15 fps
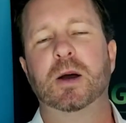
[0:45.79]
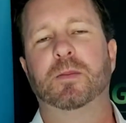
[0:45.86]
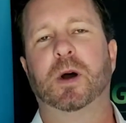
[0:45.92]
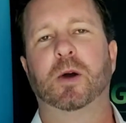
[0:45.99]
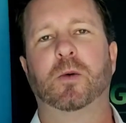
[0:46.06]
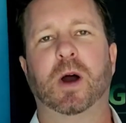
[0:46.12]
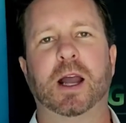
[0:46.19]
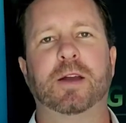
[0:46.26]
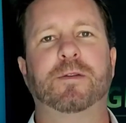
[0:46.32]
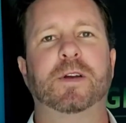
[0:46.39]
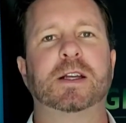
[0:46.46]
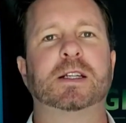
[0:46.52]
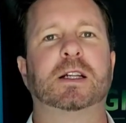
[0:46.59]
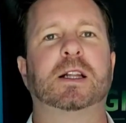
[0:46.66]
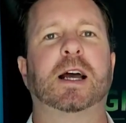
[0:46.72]
My wife
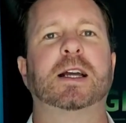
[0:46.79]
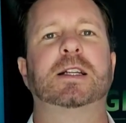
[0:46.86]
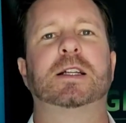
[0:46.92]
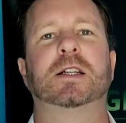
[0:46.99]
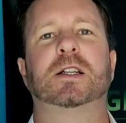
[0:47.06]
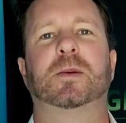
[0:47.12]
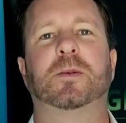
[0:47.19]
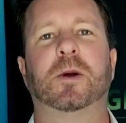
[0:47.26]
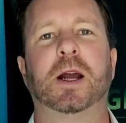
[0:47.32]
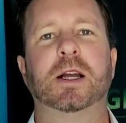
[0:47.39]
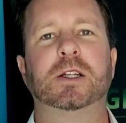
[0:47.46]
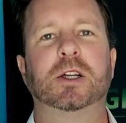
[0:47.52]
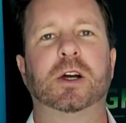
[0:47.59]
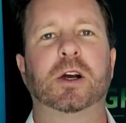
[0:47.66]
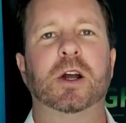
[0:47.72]
is a licensed
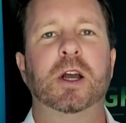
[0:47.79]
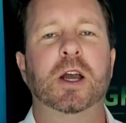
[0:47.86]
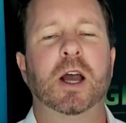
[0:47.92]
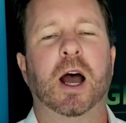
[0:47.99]
appraiser.